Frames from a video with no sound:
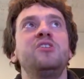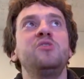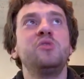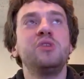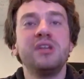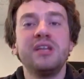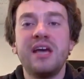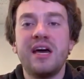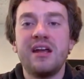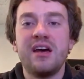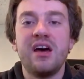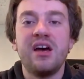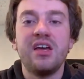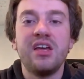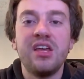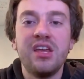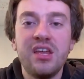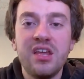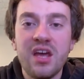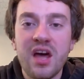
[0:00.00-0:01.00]
you can get
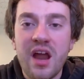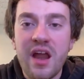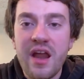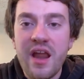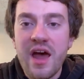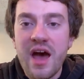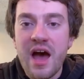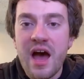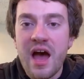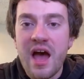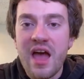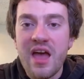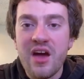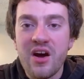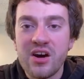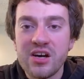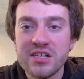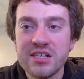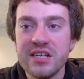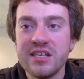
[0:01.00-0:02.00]
a Hyundai
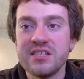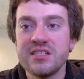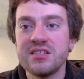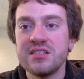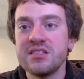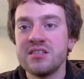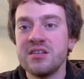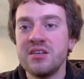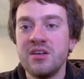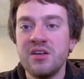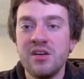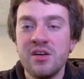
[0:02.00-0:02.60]
harness.